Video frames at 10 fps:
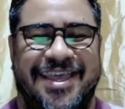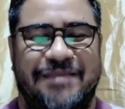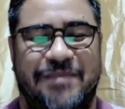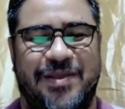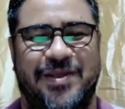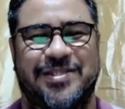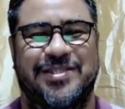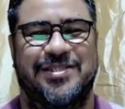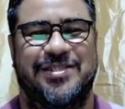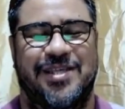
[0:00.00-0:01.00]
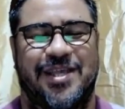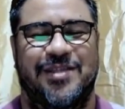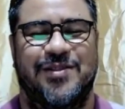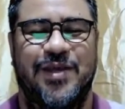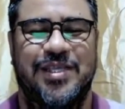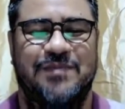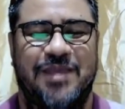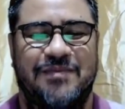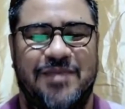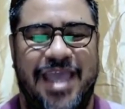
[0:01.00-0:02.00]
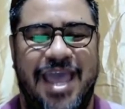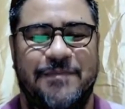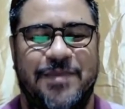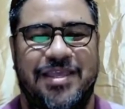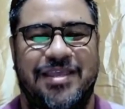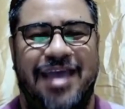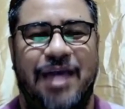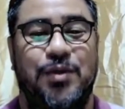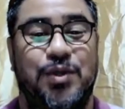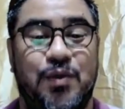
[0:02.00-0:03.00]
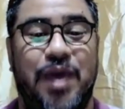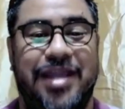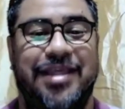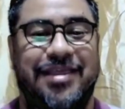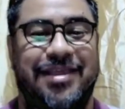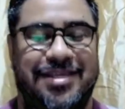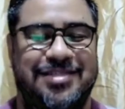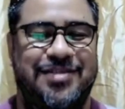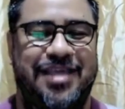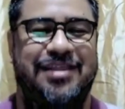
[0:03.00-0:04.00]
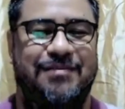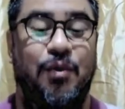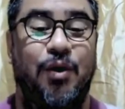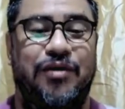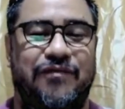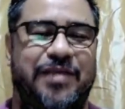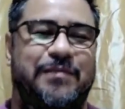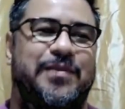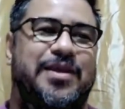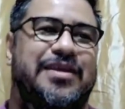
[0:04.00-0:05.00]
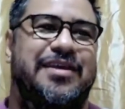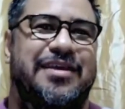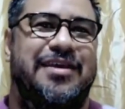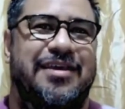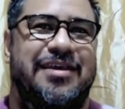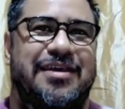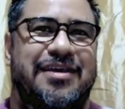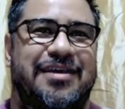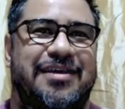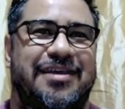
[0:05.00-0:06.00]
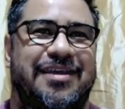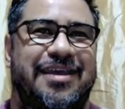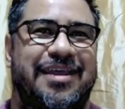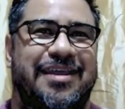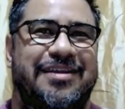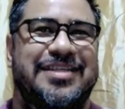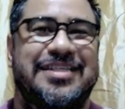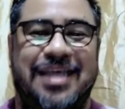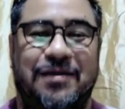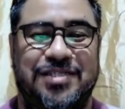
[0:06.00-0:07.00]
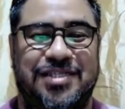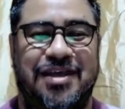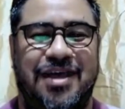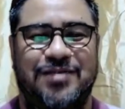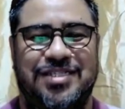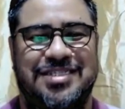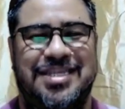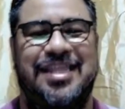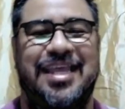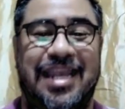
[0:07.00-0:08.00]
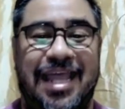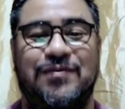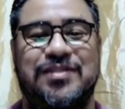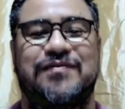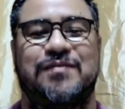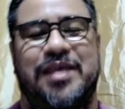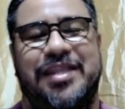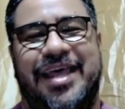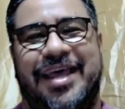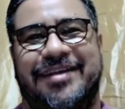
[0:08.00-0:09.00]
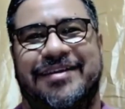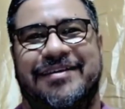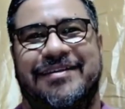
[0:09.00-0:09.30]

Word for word: And because toys made me happy, I would do anything just to get more of them. And since I was young, I was just getting allowance from my dad.